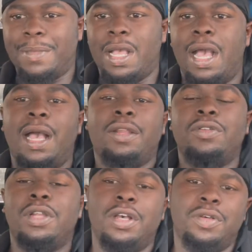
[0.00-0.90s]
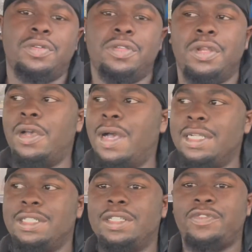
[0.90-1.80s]
I don't know, you know, I
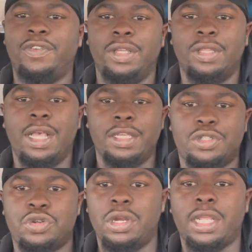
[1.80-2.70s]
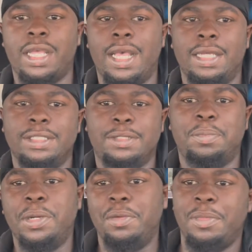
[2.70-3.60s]
just feel like trucking has
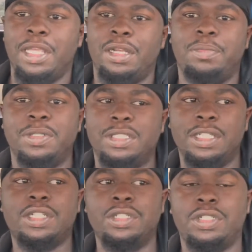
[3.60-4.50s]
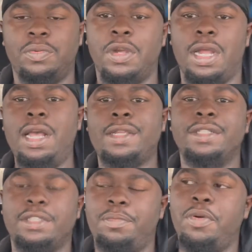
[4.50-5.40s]
put me in a position to where I can
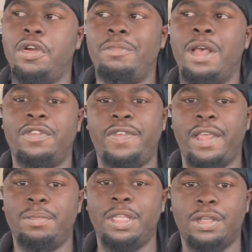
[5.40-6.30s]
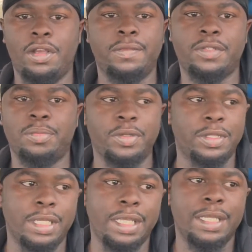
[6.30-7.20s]
support my family
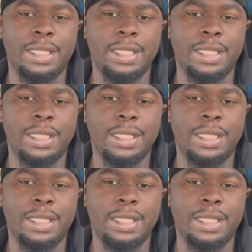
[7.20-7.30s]
comfortably.